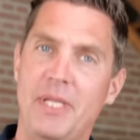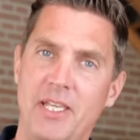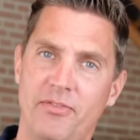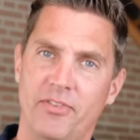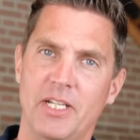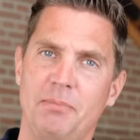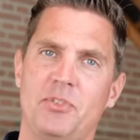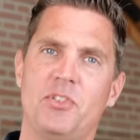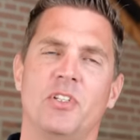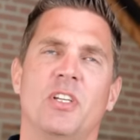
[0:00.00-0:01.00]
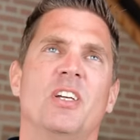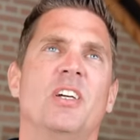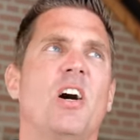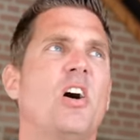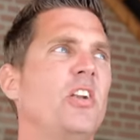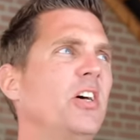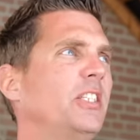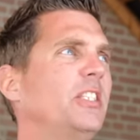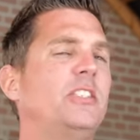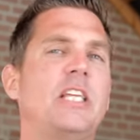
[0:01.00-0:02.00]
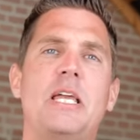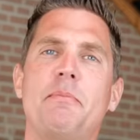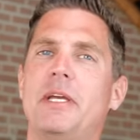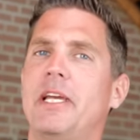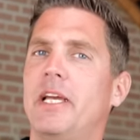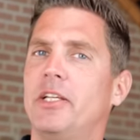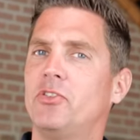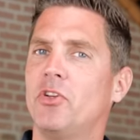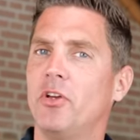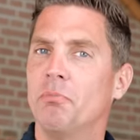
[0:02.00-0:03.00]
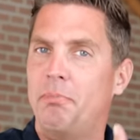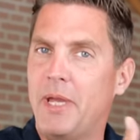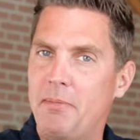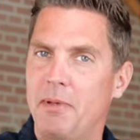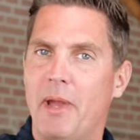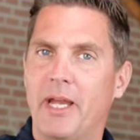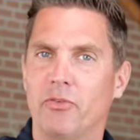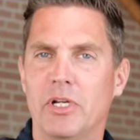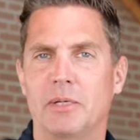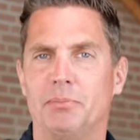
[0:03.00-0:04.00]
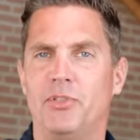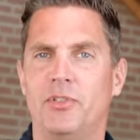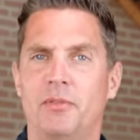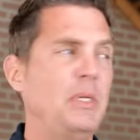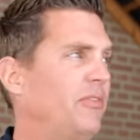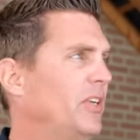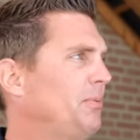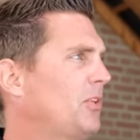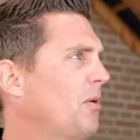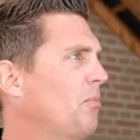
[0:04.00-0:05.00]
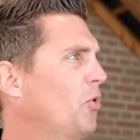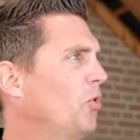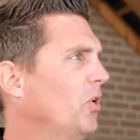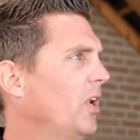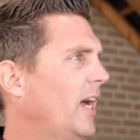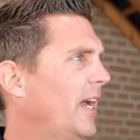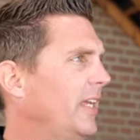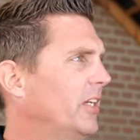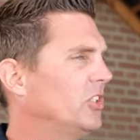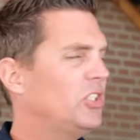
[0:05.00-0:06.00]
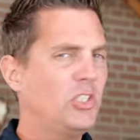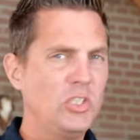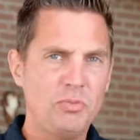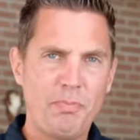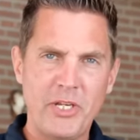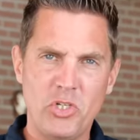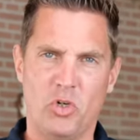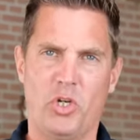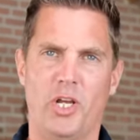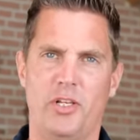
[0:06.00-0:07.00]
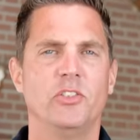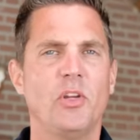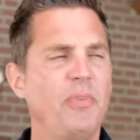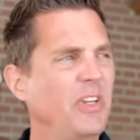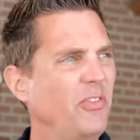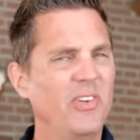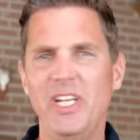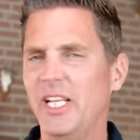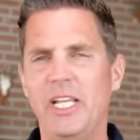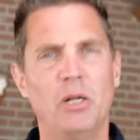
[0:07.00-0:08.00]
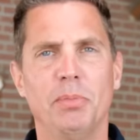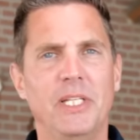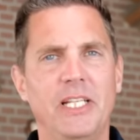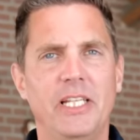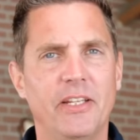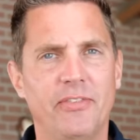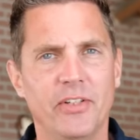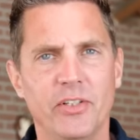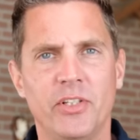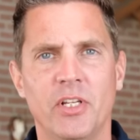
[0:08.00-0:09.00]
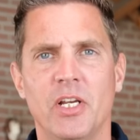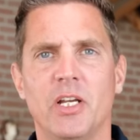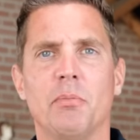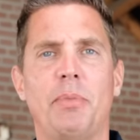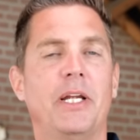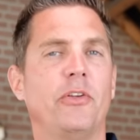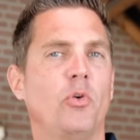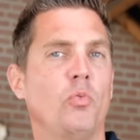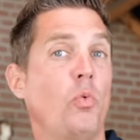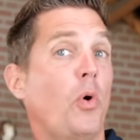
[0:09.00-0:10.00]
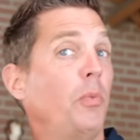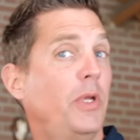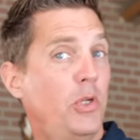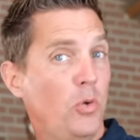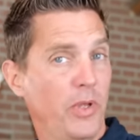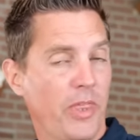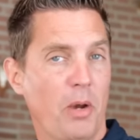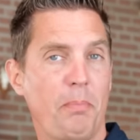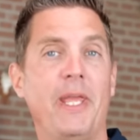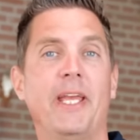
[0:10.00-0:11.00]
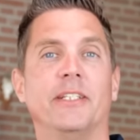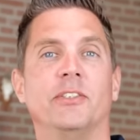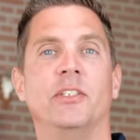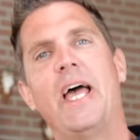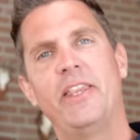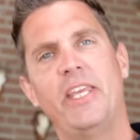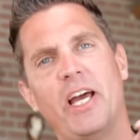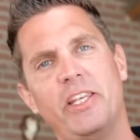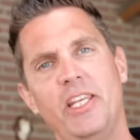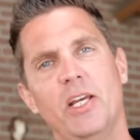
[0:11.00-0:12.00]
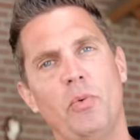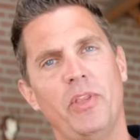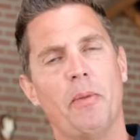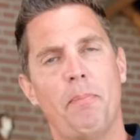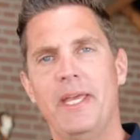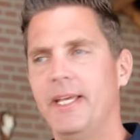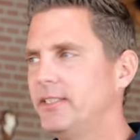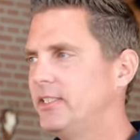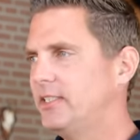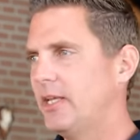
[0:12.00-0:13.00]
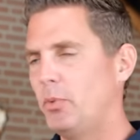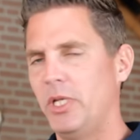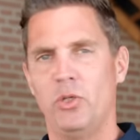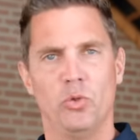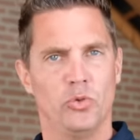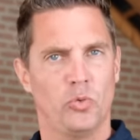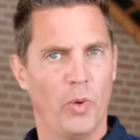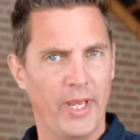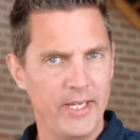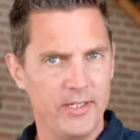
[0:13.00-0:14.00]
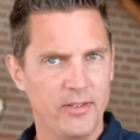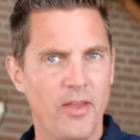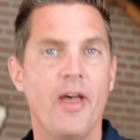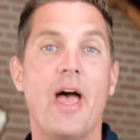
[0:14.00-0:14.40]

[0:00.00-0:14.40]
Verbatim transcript: Beef ribs are not the same as baby back ribs. Beef ribs are more like a special cut, something really completely different compared to what we do with our pigs. And the idea with the pigs is that we use waste